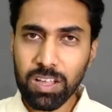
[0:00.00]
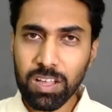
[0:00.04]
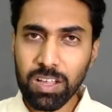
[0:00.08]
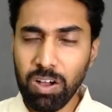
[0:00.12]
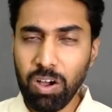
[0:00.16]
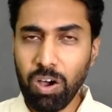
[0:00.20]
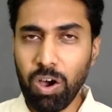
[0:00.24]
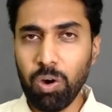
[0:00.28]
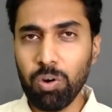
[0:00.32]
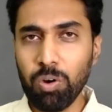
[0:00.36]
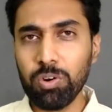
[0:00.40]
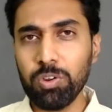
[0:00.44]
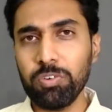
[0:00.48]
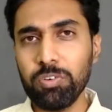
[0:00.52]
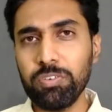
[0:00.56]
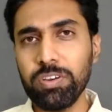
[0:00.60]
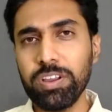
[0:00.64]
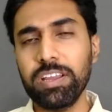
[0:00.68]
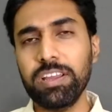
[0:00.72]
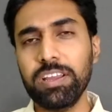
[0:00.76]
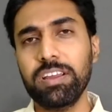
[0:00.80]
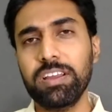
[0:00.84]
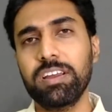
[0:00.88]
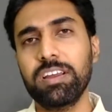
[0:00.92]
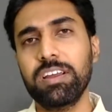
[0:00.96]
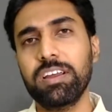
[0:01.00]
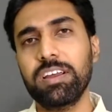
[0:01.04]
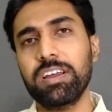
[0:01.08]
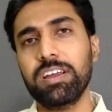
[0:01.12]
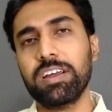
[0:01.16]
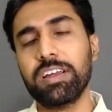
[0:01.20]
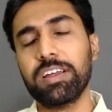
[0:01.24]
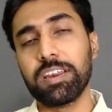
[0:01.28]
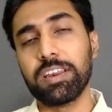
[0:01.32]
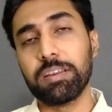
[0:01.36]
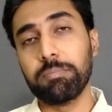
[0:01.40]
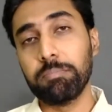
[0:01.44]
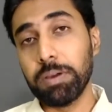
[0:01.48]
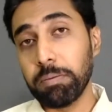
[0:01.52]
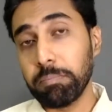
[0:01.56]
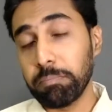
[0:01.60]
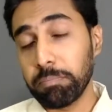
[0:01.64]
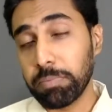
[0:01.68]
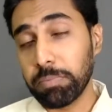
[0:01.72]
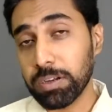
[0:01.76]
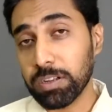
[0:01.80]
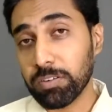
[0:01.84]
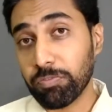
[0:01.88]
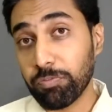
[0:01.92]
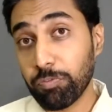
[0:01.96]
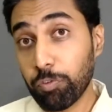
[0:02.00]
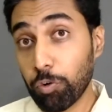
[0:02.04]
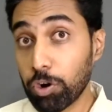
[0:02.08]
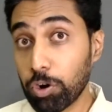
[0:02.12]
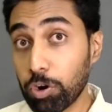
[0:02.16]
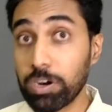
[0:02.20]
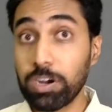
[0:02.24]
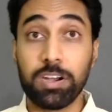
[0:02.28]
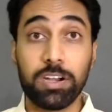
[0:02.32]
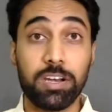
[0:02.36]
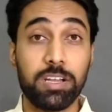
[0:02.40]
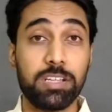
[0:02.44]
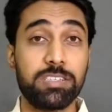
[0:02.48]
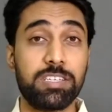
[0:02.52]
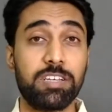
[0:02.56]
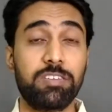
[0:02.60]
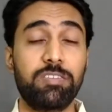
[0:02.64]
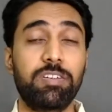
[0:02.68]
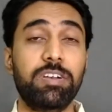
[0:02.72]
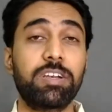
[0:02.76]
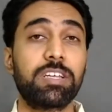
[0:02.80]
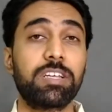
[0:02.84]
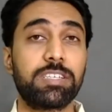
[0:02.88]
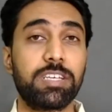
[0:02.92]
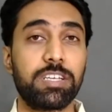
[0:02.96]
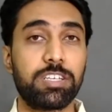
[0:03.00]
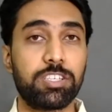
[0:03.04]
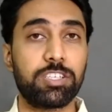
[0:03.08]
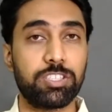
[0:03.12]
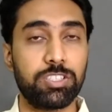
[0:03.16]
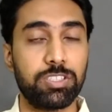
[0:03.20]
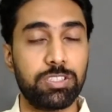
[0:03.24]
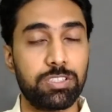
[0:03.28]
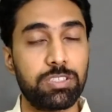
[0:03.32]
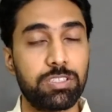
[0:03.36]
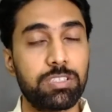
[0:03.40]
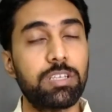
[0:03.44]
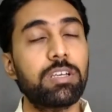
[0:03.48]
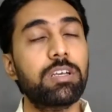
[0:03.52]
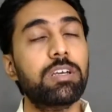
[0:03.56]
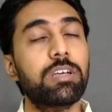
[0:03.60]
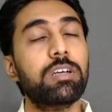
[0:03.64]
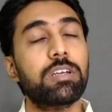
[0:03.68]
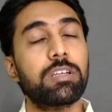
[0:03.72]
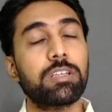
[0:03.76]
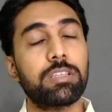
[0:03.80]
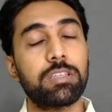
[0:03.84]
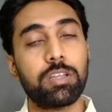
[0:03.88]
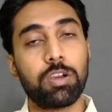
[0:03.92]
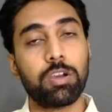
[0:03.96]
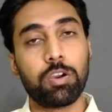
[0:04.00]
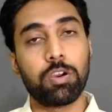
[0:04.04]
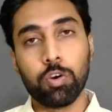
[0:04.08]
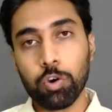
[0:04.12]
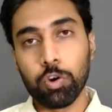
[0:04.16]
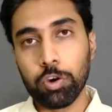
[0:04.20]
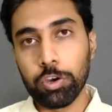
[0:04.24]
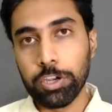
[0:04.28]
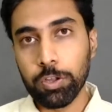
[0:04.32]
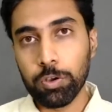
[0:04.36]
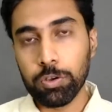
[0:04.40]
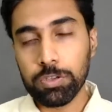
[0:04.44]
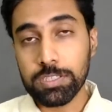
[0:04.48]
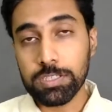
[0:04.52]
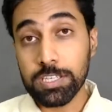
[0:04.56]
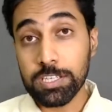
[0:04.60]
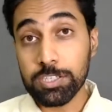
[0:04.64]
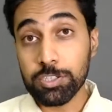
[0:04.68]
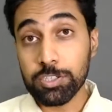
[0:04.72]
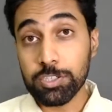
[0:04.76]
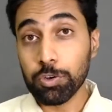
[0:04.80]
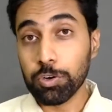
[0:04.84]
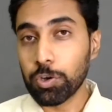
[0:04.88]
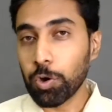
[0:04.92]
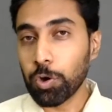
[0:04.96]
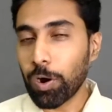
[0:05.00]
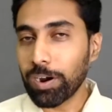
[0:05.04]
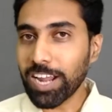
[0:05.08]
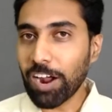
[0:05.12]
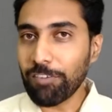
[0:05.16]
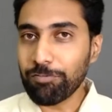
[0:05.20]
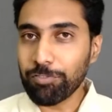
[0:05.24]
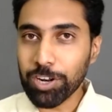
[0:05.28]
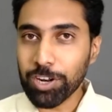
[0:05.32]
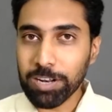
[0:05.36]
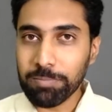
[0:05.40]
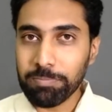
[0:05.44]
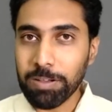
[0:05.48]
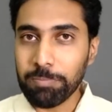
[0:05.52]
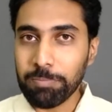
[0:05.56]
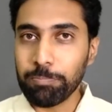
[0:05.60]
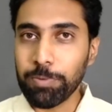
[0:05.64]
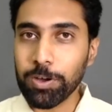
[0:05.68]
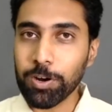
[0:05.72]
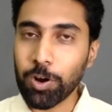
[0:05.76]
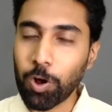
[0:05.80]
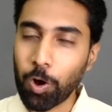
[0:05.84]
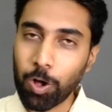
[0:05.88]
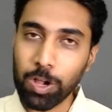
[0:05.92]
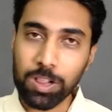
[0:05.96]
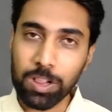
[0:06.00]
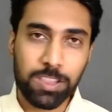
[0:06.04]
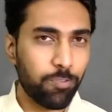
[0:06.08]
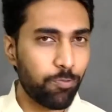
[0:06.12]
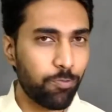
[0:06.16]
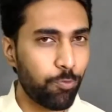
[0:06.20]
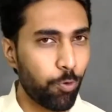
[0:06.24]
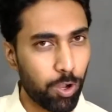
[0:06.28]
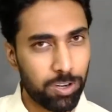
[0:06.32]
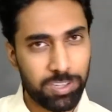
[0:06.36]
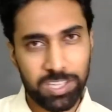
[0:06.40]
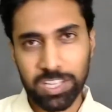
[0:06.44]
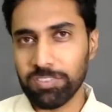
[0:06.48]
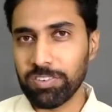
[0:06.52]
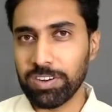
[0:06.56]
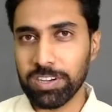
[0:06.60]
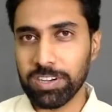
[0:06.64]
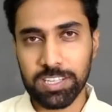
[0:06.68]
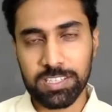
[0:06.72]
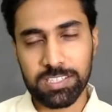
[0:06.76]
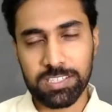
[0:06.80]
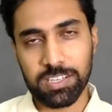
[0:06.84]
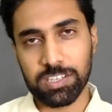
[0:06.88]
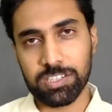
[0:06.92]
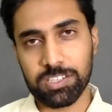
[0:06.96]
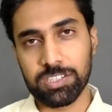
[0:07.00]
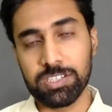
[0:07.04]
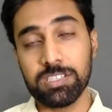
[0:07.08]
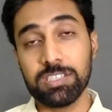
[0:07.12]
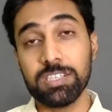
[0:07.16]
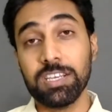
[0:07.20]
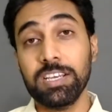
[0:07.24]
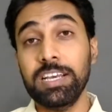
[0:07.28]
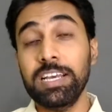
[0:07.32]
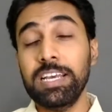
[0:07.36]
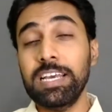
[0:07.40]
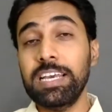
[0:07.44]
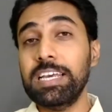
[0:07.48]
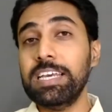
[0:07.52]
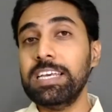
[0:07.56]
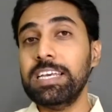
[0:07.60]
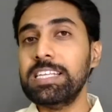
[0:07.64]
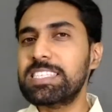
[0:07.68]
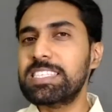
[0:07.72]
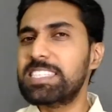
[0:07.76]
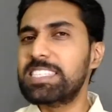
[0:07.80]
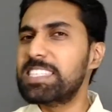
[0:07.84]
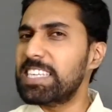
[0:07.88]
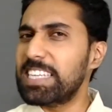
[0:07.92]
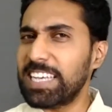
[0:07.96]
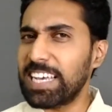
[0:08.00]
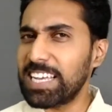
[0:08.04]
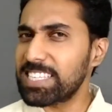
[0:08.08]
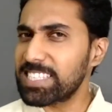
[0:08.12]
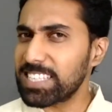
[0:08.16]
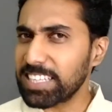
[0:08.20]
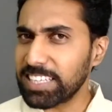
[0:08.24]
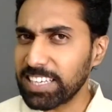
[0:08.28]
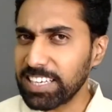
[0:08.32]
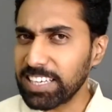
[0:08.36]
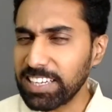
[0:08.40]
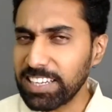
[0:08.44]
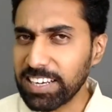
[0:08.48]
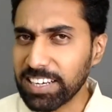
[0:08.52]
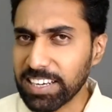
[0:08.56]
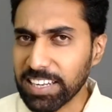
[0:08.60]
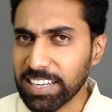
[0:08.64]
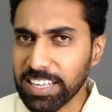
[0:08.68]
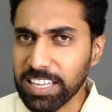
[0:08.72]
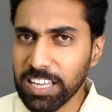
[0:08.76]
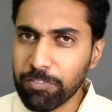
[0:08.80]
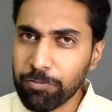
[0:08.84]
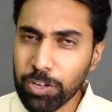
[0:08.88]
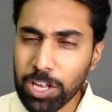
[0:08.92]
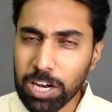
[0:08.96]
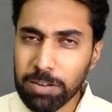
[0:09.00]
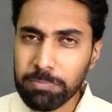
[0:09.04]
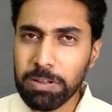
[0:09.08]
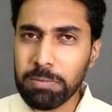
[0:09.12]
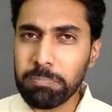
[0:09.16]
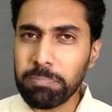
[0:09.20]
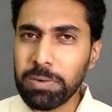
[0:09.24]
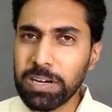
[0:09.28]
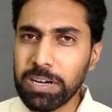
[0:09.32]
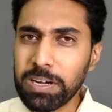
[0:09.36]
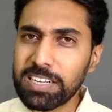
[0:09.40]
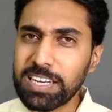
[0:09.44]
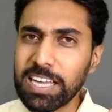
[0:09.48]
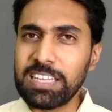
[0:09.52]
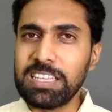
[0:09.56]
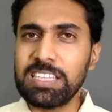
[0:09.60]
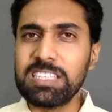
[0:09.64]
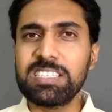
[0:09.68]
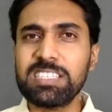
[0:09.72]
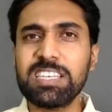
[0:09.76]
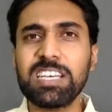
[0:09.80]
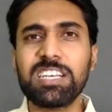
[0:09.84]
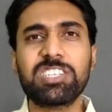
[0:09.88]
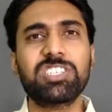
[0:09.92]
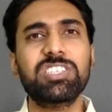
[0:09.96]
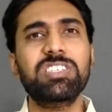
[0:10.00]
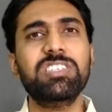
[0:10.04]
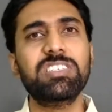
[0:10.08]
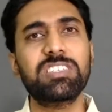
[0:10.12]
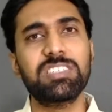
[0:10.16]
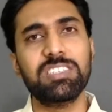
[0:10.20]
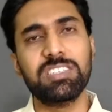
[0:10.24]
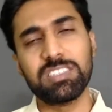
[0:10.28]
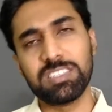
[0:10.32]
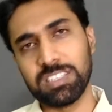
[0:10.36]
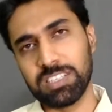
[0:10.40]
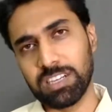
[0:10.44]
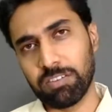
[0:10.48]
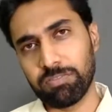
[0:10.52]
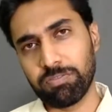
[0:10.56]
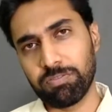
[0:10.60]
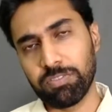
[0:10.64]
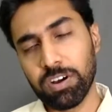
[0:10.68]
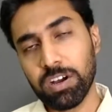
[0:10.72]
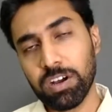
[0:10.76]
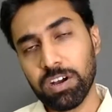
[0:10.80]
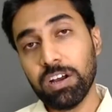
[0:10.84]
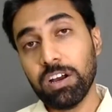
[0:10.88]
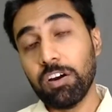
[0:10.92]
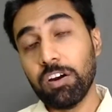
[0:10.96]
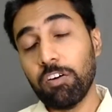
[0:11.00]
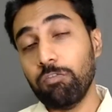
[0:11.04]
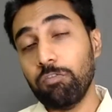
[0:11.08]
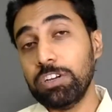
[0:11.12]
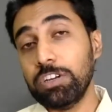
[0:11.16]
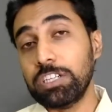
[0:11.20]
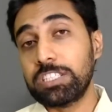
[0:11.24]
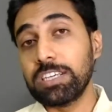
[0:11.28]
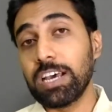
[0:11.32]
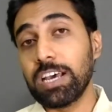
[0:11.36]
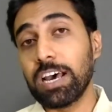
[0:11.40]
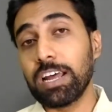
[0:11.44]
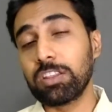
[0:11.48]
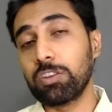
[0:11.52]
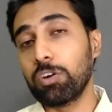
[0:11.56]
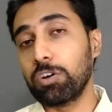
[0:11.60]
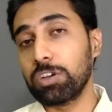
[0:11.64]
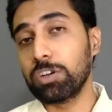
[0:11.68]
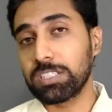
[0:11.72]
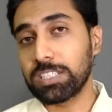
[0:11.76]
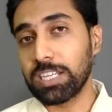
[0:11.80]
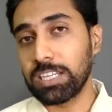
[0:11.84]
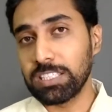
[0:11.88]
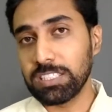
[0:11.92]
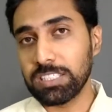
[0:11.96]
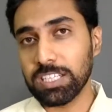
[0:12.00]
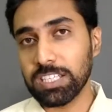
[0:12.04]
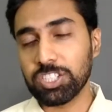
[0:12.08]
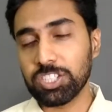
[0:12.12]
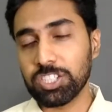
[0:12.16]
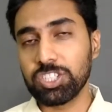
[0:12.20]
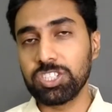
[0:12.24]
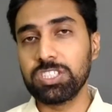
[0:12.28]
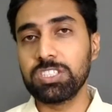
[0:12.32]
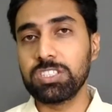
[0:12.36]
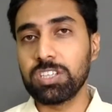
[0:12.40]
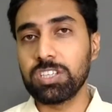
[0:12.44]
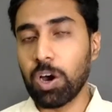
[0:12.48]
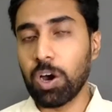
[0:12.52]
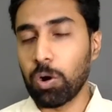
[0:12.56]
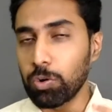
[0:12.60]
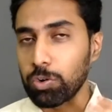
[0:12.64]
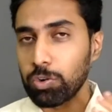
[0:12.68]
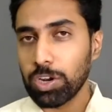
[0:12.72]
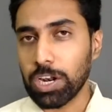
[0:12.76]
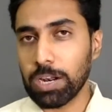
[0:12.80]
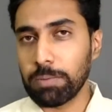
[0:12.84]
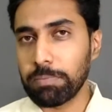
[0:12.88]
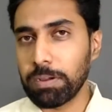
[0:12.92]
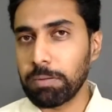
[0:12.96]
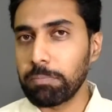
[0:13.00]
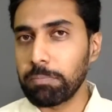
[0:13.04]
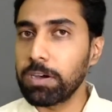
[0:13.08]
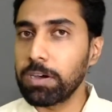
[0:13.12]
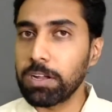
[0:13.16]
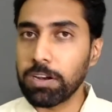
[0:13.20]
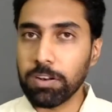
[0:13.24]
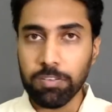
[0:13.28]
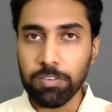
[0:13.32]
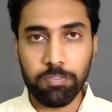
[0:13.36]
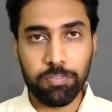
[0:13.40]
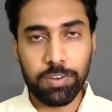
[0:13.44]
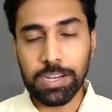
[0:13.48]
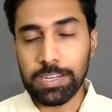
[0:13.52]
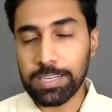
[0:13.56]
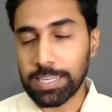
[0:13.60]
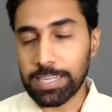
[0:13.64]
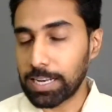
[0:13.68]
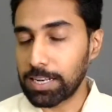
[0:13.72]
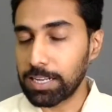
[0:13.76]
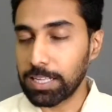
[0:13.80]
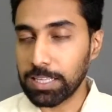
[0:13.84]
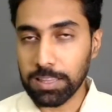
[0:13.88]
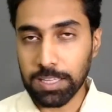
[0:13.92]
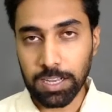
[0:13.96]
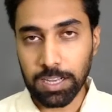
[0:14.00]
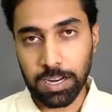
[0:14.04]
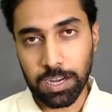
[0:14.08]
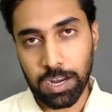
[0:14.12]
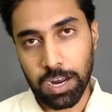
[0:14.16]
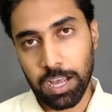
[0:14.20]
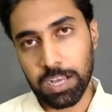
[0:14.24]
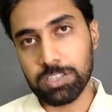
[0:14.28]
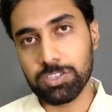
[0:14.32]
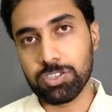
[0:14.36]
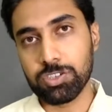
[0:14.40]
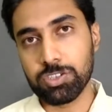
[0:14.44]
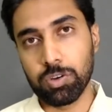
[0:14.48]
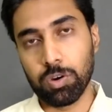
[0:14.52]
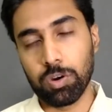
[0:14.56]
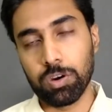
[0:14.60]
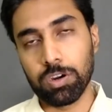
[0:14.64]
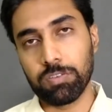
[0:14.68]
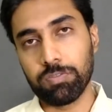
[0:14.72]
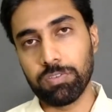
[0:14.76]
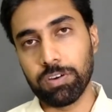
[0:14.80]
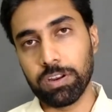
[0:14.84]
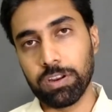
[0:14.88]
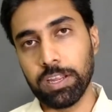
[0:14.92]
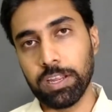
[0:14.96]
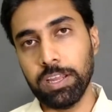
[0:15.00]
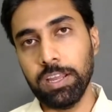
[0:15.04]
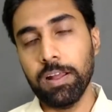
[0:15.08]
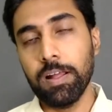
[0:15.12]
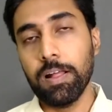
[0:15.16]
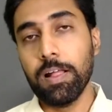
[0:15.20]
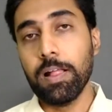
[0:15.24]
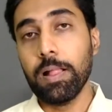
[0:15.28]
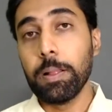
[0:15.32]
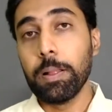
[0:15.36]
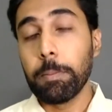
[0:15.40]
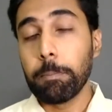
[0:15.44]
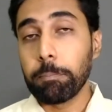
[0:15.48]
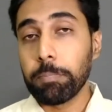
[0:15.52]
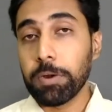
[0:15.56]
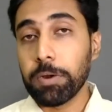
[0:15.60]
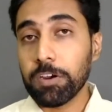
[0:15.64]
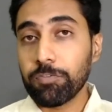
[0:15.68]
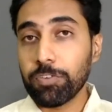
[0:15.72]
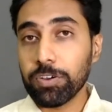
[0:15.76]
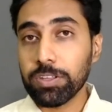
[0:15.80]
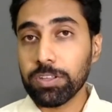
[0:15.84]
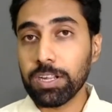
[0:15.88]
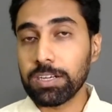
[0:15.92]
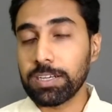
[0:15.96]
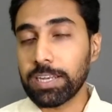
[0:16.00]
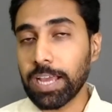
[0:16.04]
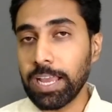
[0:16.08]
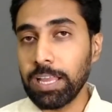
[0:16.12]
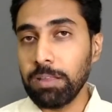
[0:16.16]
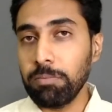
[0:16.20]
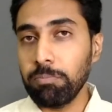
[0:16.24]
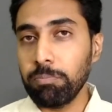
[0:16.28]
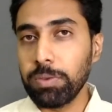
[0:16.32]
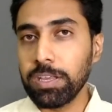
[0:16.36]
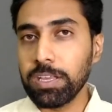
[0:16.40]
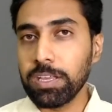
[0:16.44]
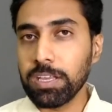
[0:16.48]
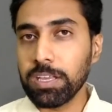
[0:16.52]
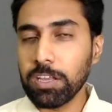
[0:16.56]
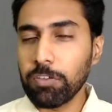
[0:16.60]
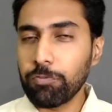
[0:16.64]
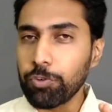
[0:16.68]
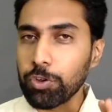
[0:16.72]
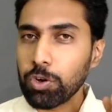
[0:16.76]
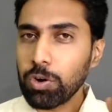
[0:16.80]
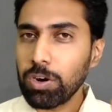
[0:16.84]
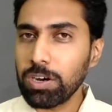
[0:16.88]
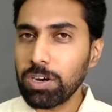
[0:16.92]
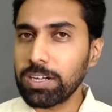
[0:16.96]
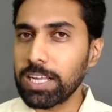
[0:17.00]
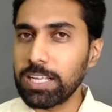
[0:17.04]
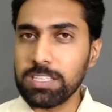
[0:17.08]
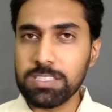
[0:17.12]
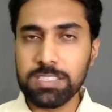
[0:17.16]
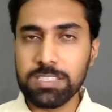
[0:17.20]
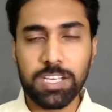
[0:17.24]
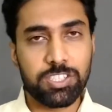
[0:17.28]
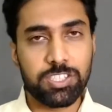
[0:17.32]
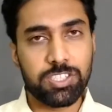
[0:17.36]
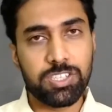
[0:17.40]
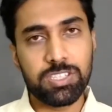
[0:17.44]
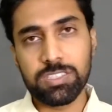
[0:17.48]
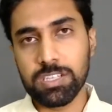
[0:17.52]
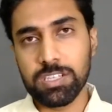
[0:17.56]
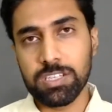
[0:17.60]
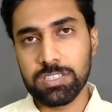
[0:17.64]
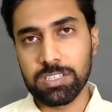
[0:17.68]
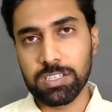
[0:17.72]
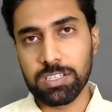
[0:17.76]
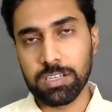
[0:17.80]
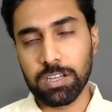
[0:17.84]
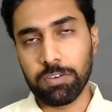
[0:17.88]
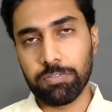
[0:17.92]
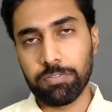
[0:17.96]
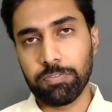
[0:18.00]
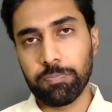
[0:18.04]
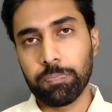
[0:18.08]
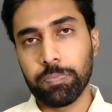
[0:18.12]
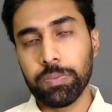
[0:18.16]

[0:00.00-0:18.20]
how do we remember 470 sections? The good news is you don't have to remember all the 470 sections. In CSEET, if you remember 10 sections, it's enough. Which are those 10 sections? How to remember? We'll tell in the class, don't worry. But for the time being, if you know 10 sections, it's enough.